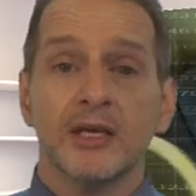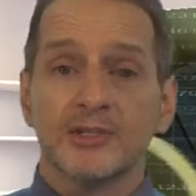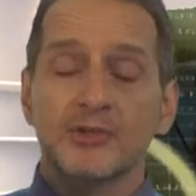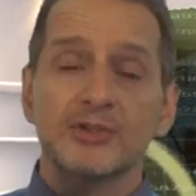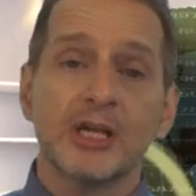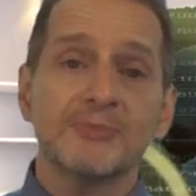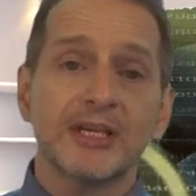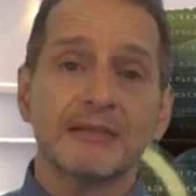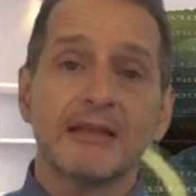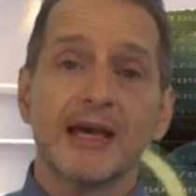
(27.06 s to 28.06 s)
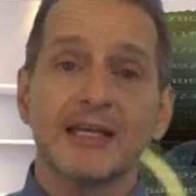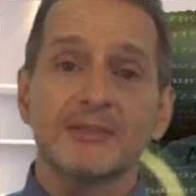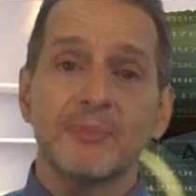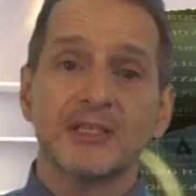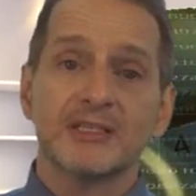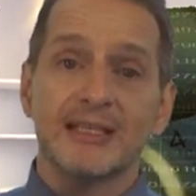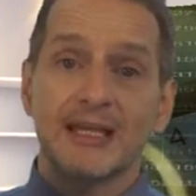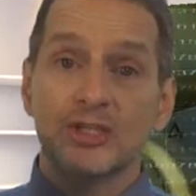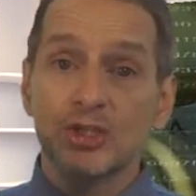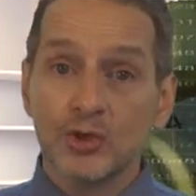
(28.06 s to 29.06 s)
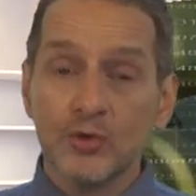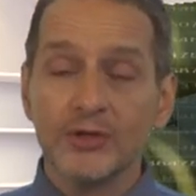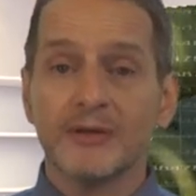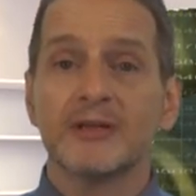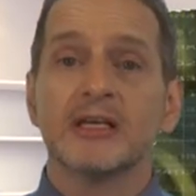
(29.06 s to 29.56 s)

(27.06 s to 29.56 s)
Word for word: So subject lines must stay short,